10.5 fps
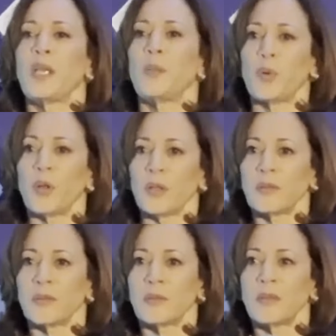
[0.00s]
people,
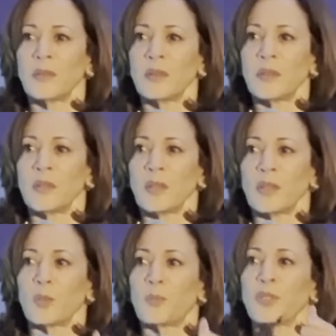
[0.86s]

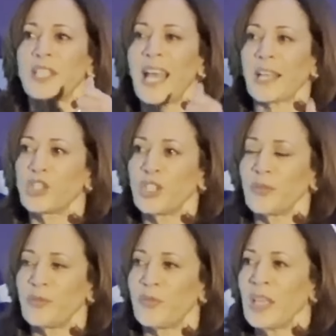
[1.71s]
the
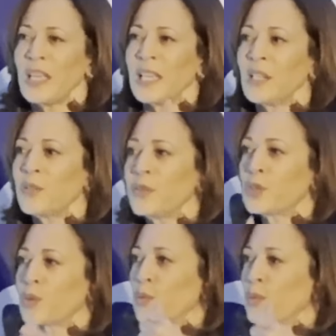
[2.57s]
protection of
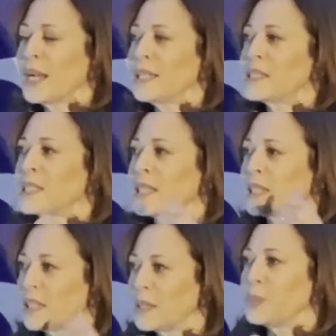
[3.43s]
individual rights
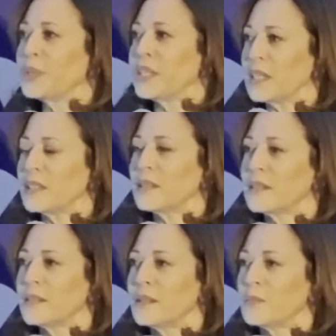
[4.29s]
and liberty,
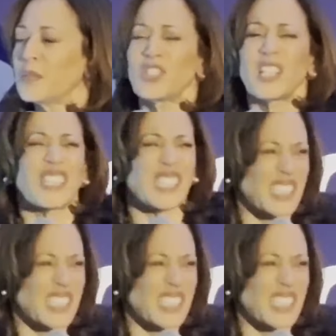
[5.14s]
much less